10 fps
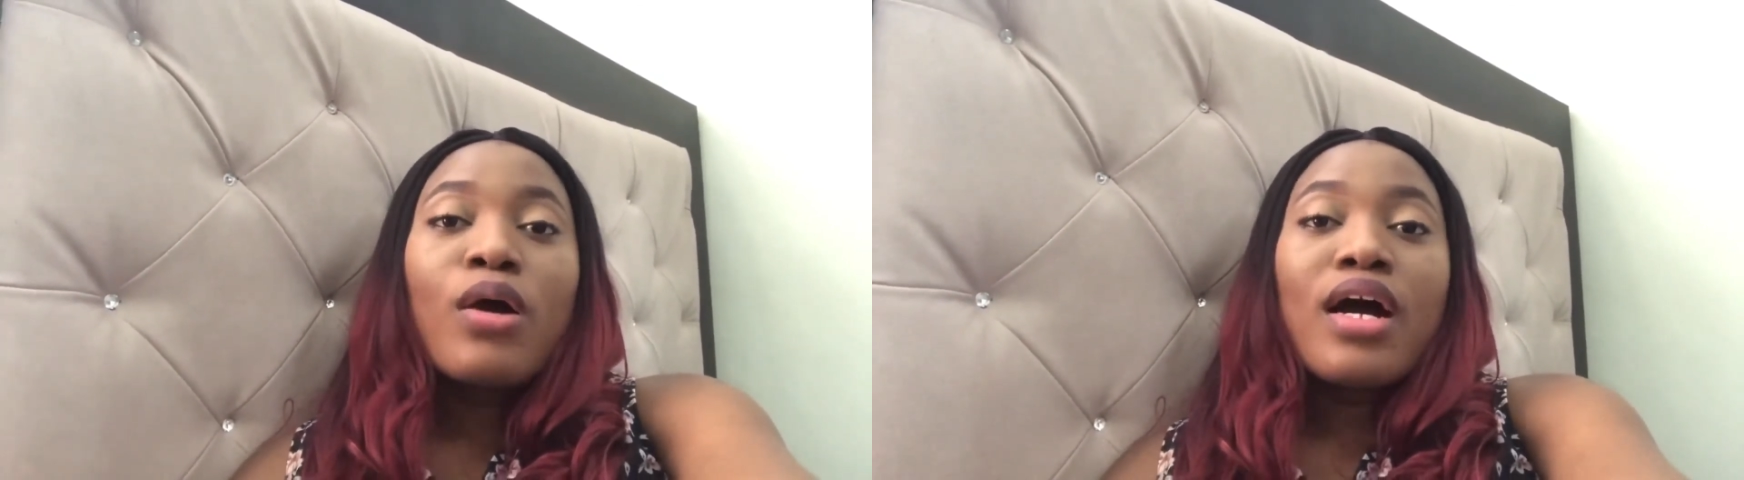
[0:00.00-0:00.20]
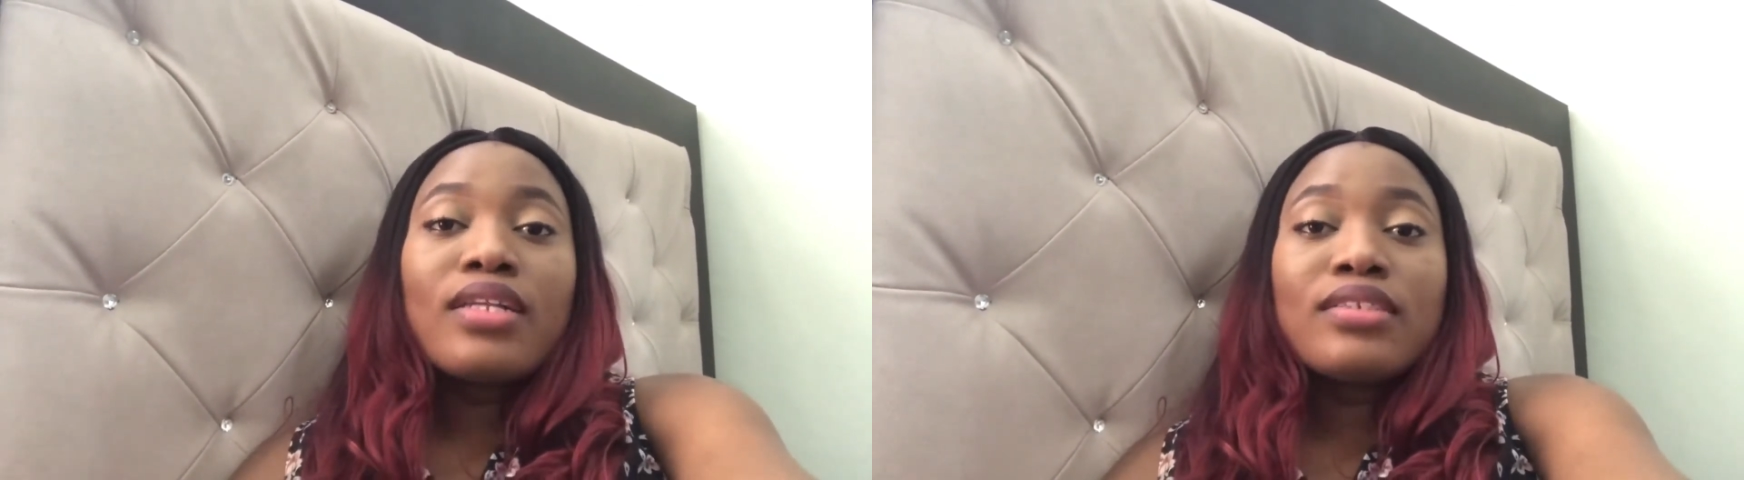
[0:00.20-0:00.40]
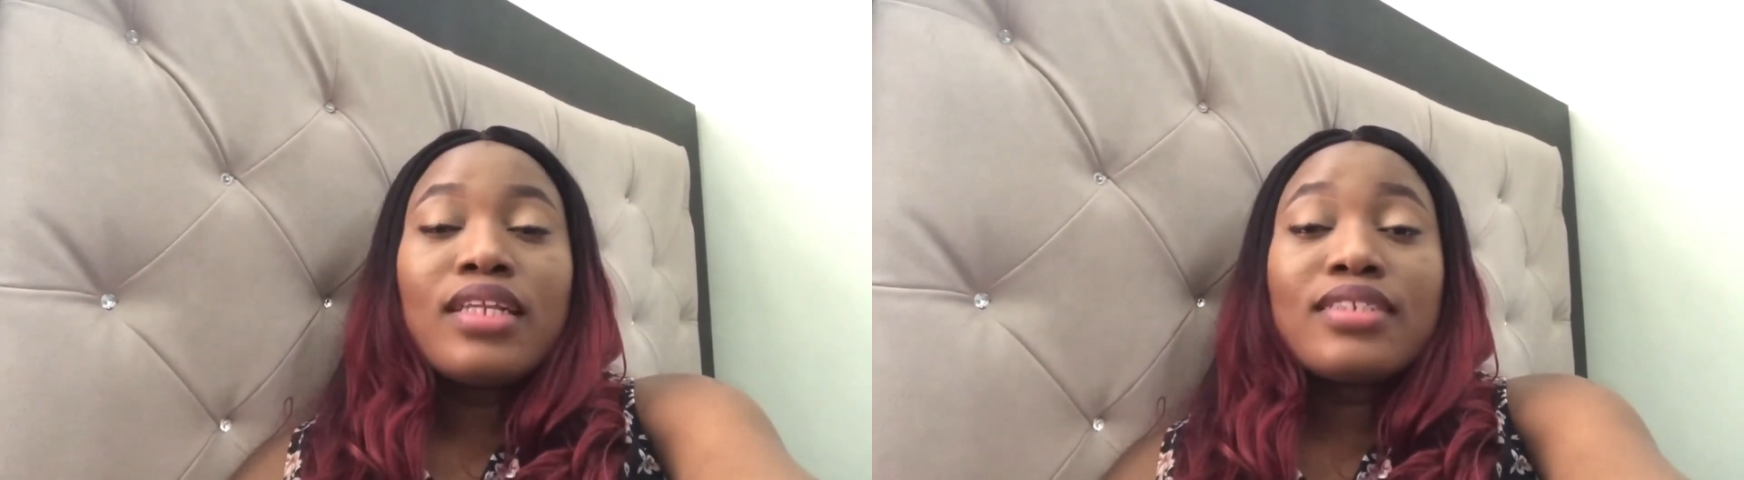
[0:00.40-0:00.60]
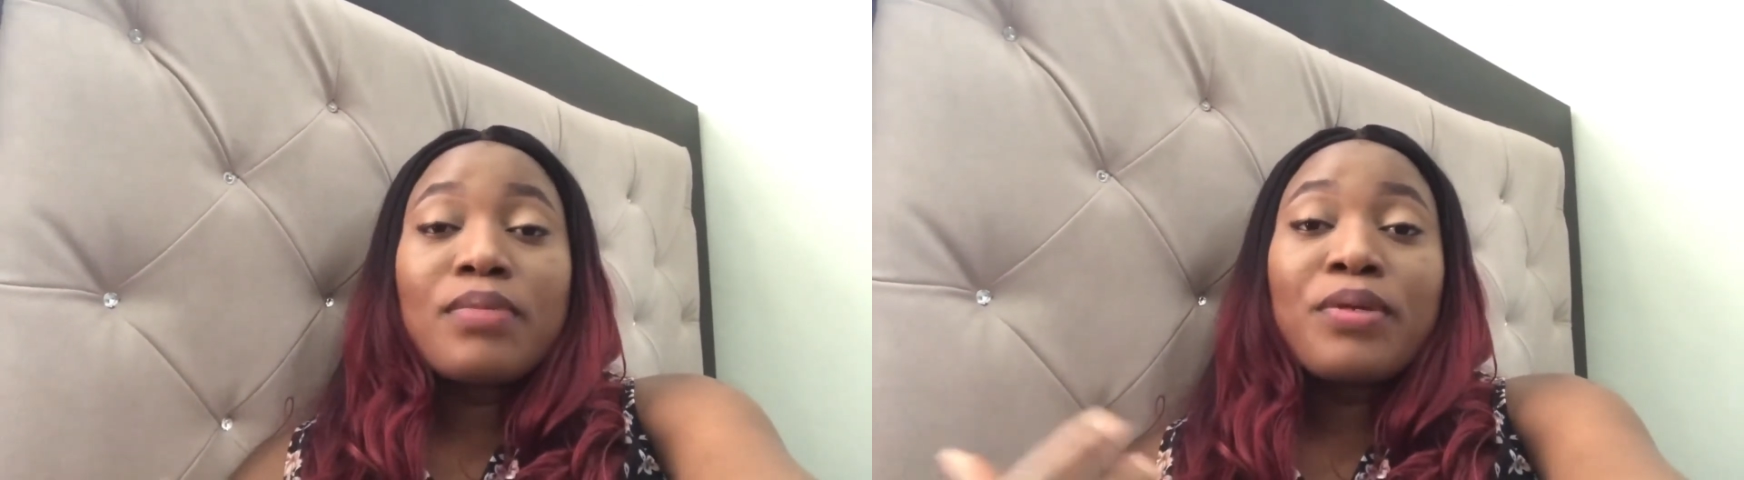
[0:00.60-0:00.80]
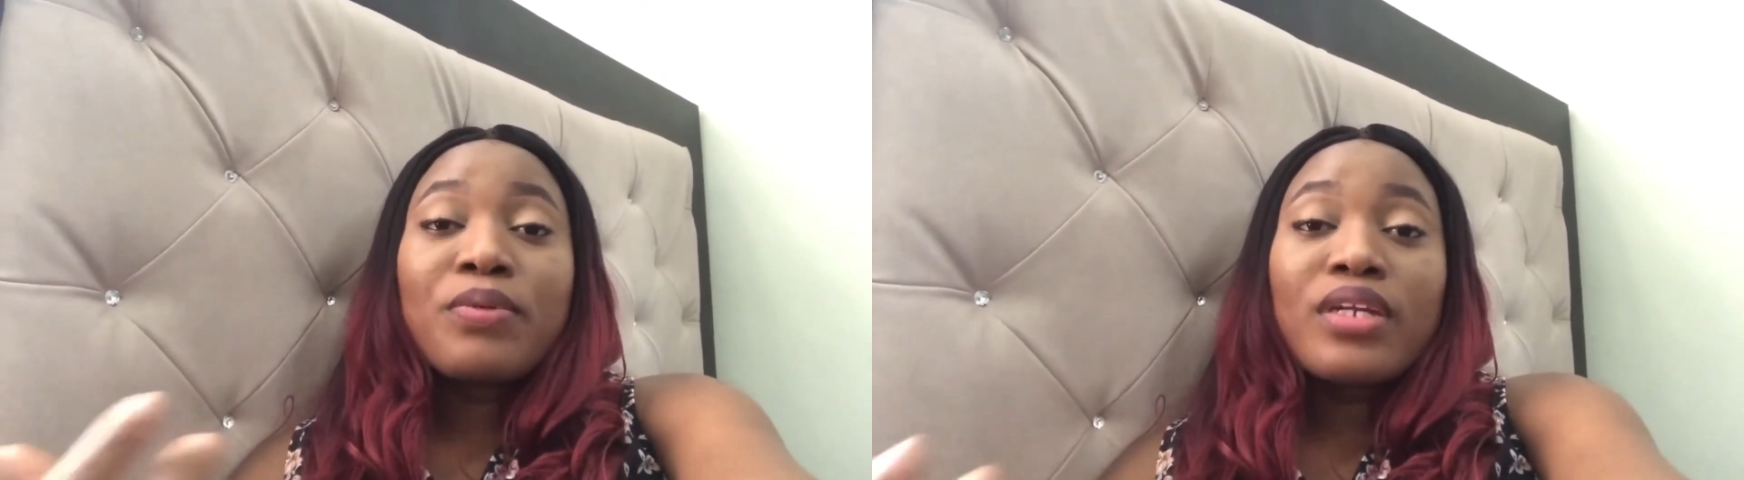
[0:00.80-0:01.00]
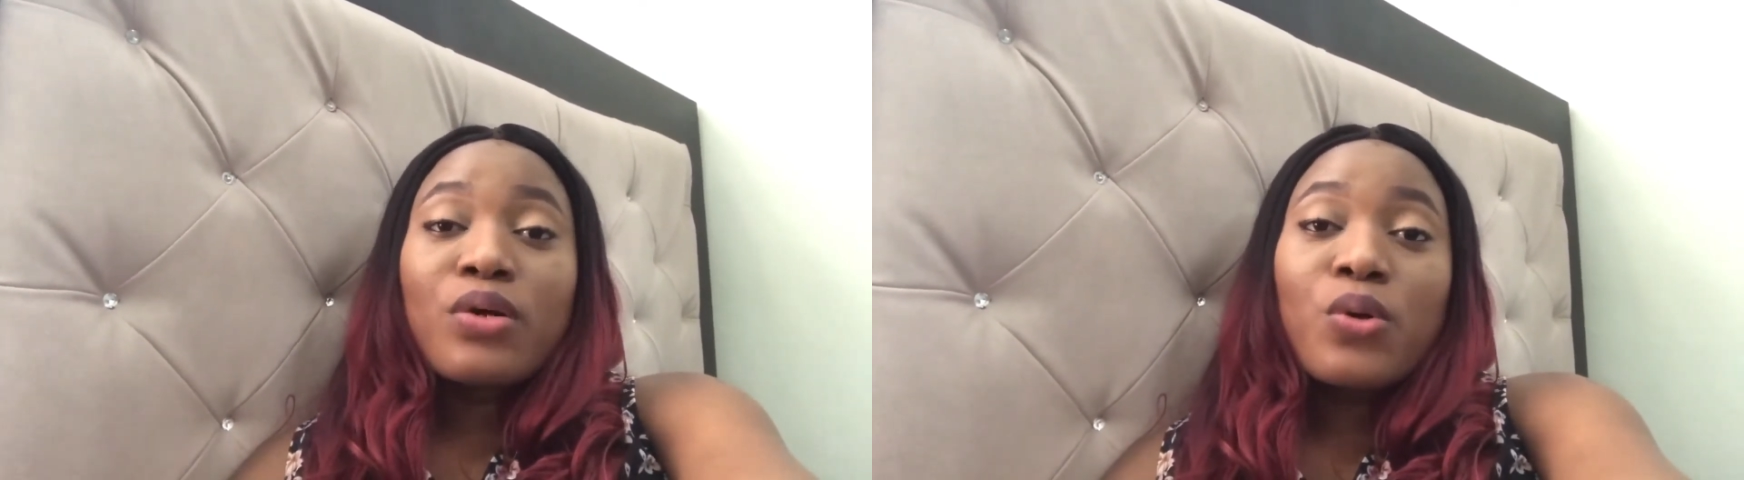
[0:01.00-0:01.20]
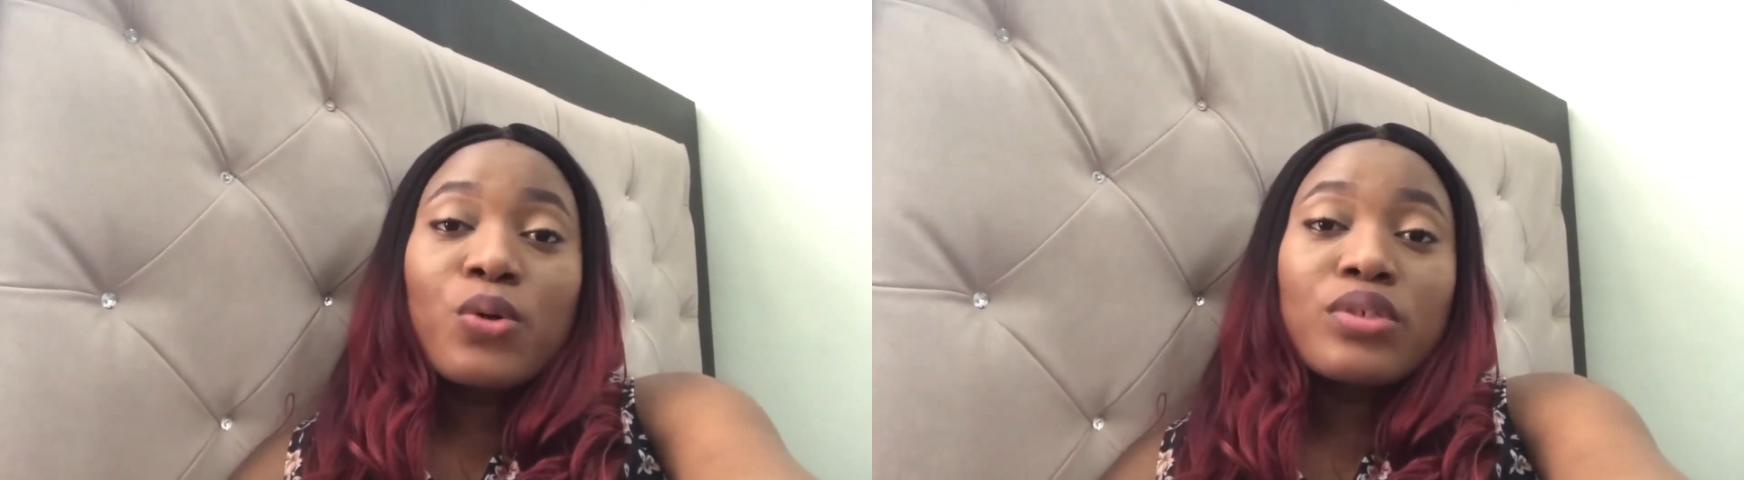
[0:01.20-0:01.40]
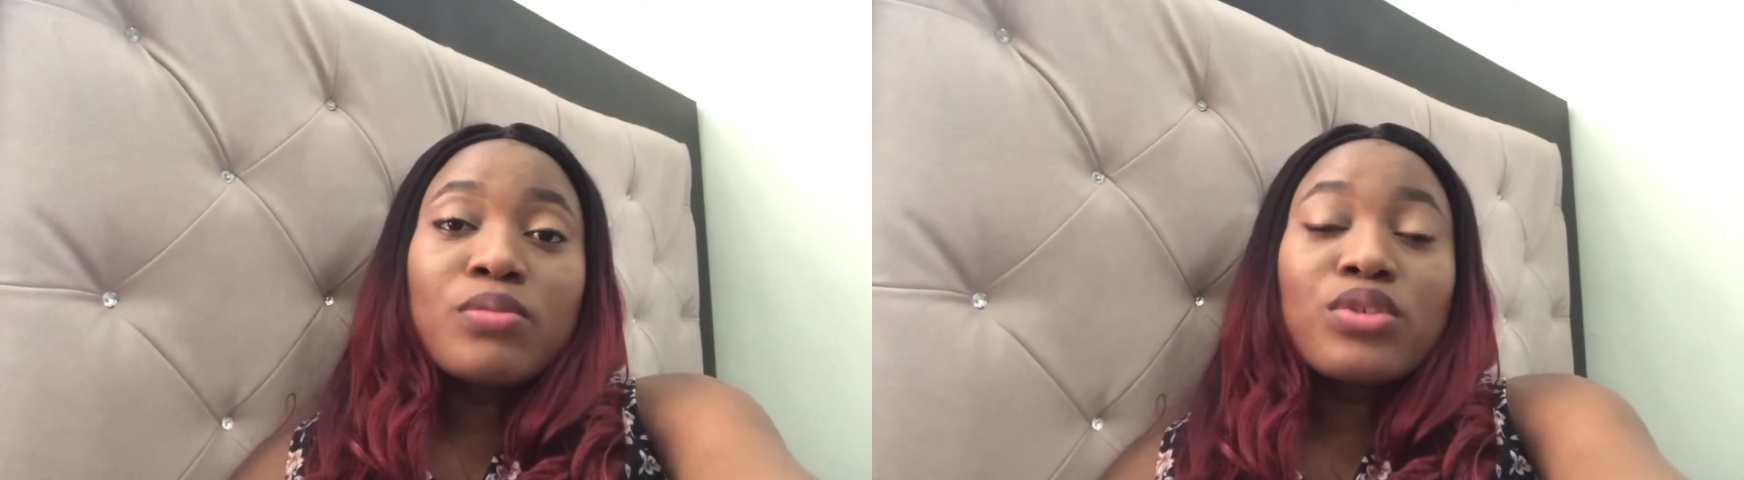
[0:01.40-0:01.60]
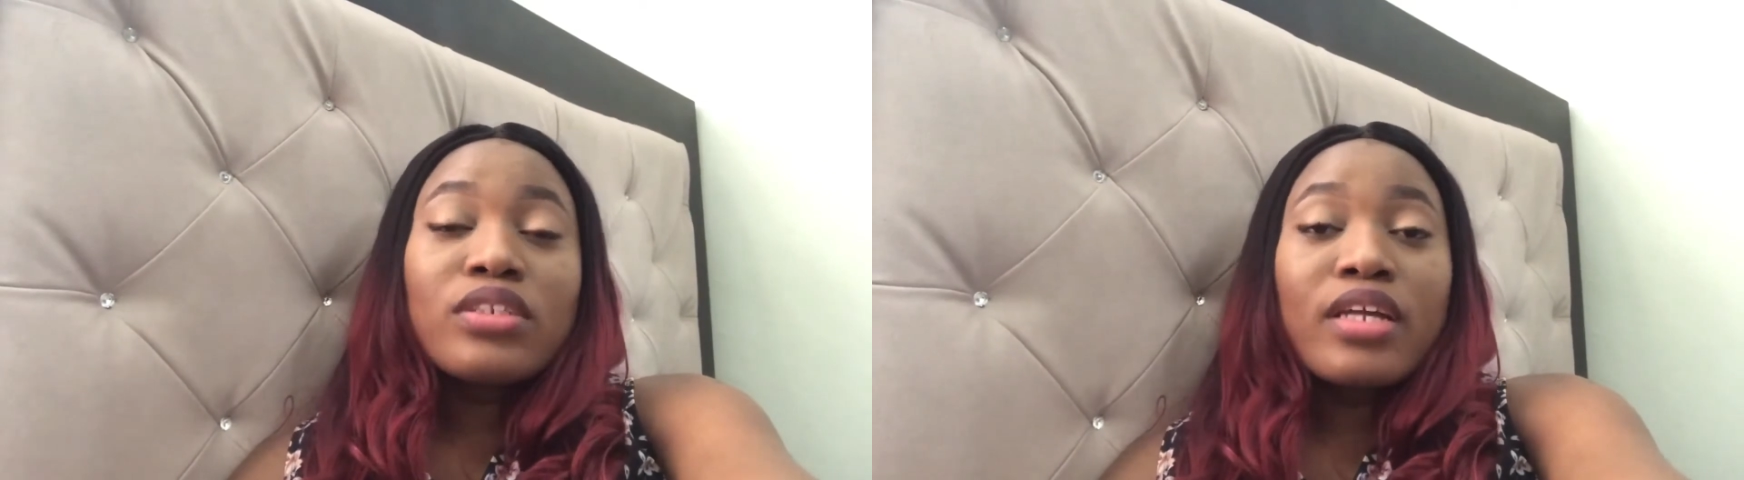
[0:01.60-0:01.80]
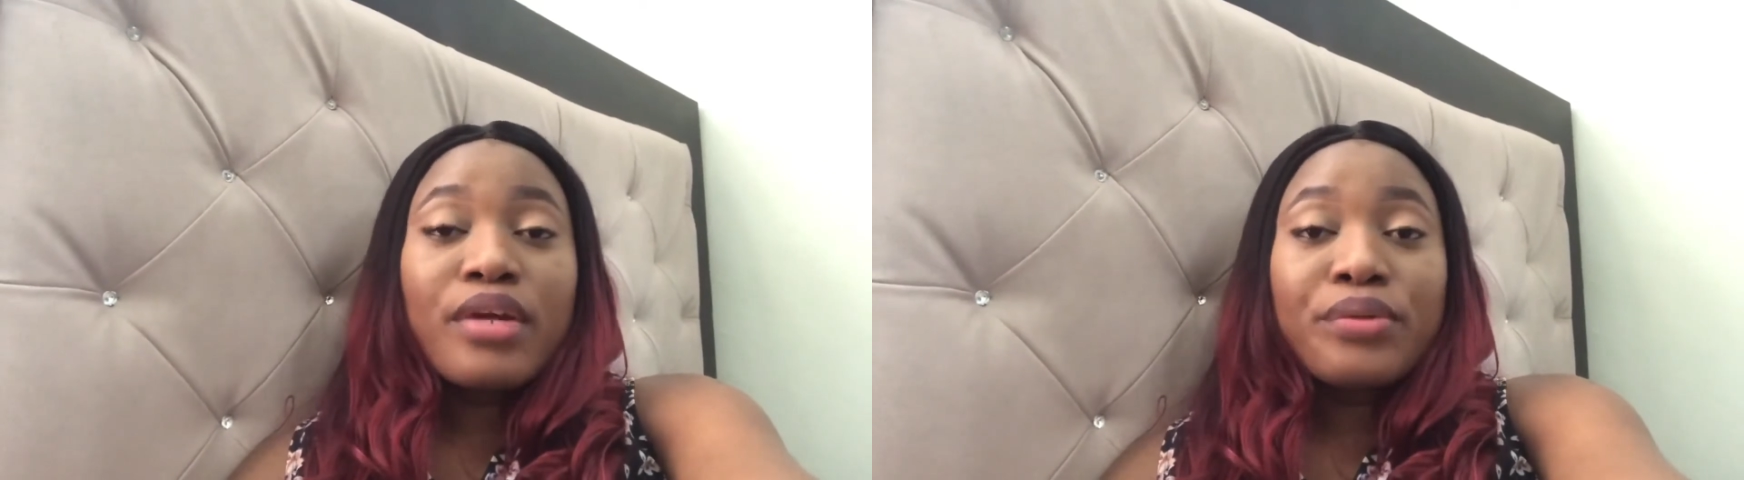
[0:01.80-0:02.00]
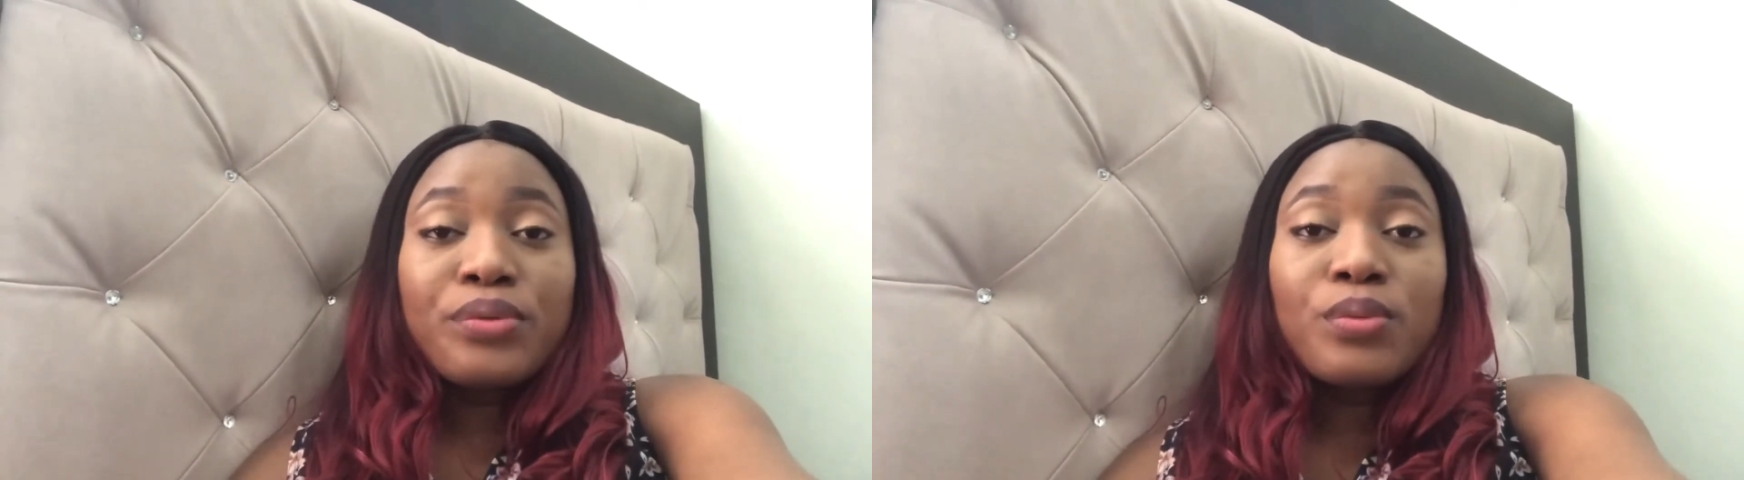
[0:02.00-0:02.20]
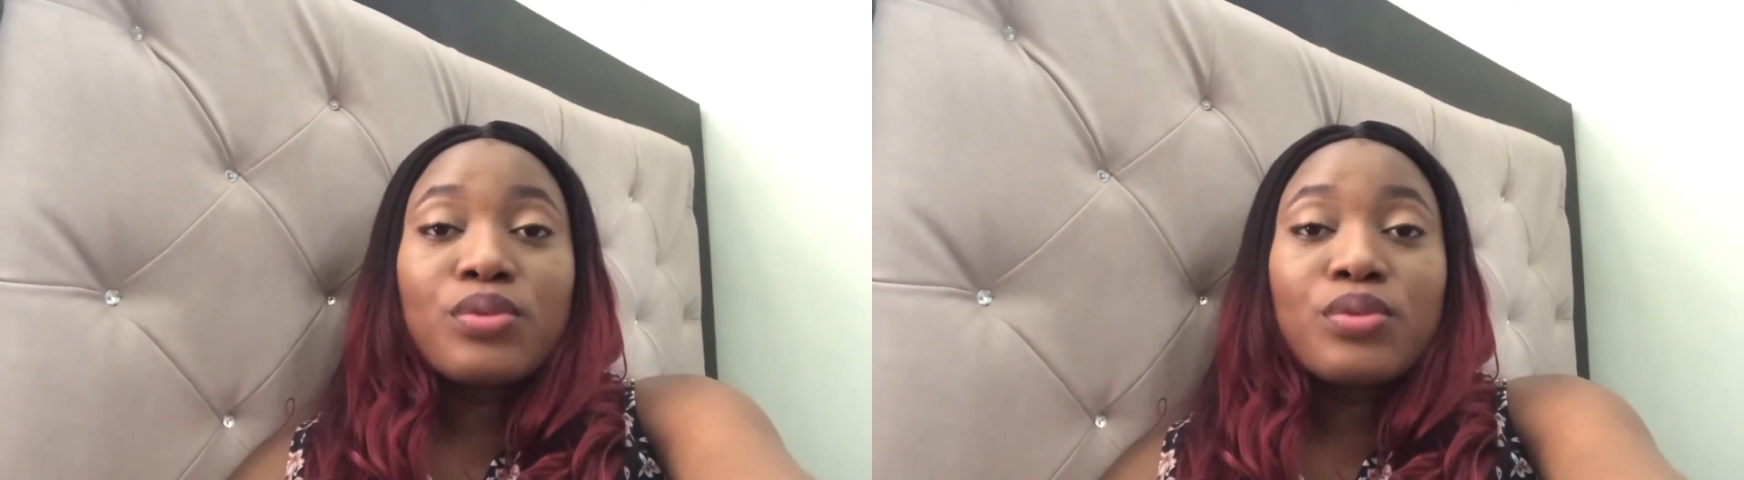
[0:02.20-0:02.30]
And later Big Brother called them to the diary room